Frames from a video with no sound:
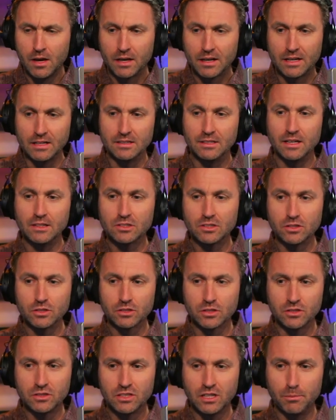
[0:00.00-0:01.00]

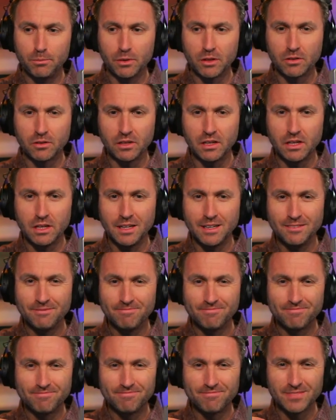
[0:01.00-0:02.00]
Condensers are typically
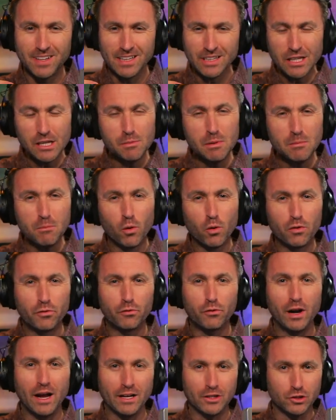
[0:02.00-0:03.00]
a little bit more
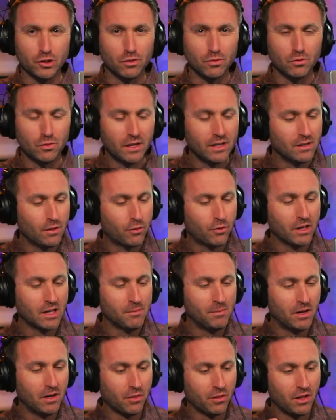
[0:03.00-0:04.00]
fragile, right? You
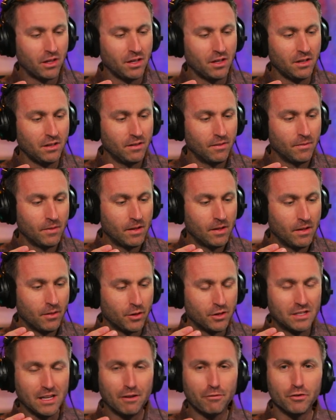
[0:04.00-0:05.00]
think about the
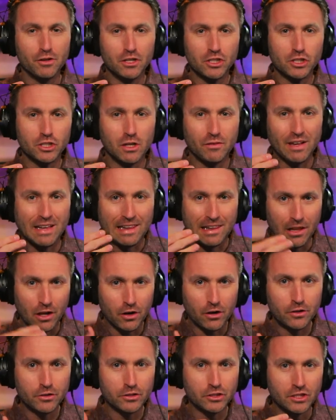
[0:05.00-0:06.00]
definition of a
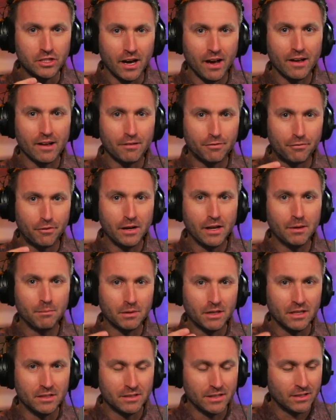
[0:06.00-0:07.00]
large
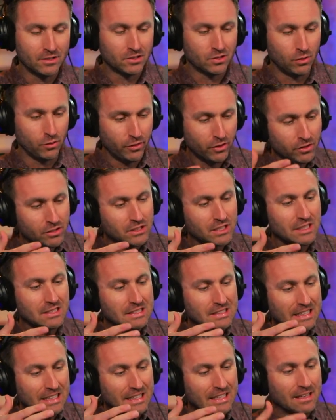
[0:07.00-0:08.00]
diaphragm condenser. There is a
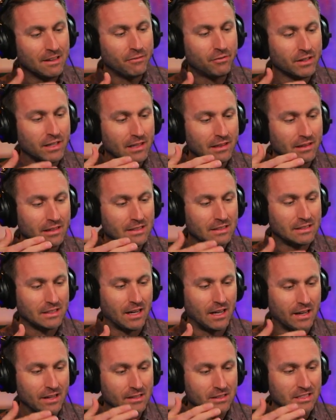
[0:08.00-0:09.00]
significantly
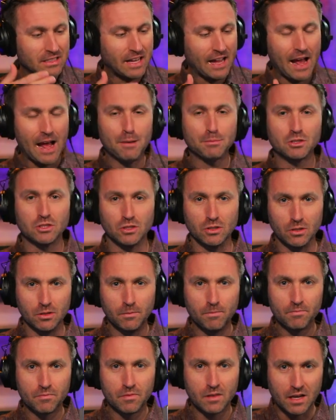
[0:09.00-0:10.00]
sized
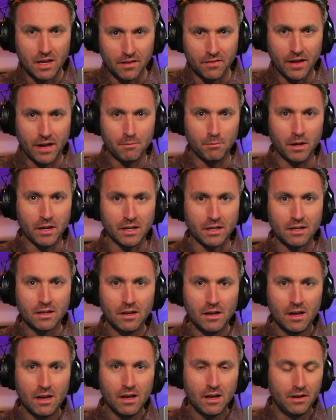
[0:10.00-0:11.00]
capsule in that
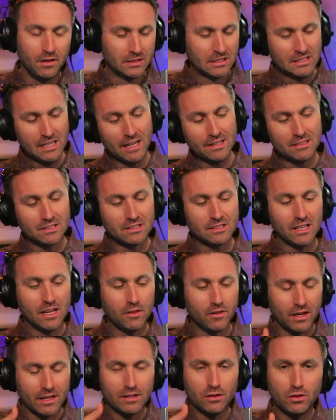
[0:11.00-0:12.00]
mic. Now, it's not to
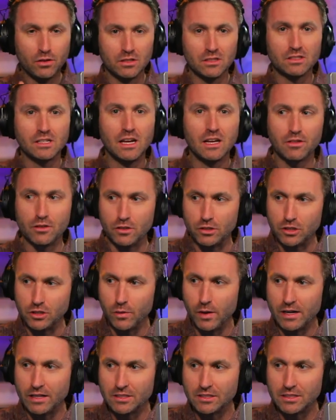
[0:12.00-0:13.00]
say that I couldn't take this
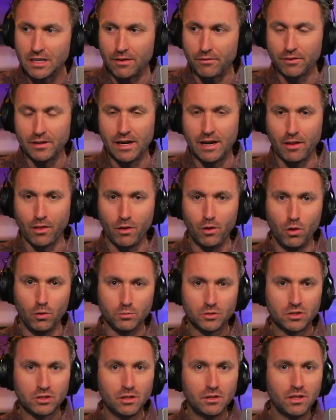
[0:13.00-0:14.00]
U87 out of the
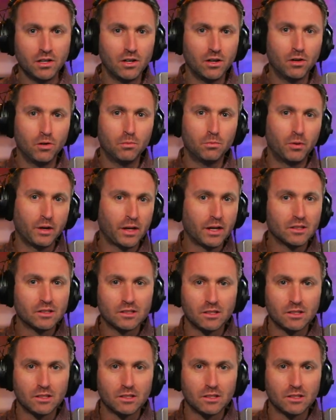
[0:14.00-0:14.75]
home studio, bring it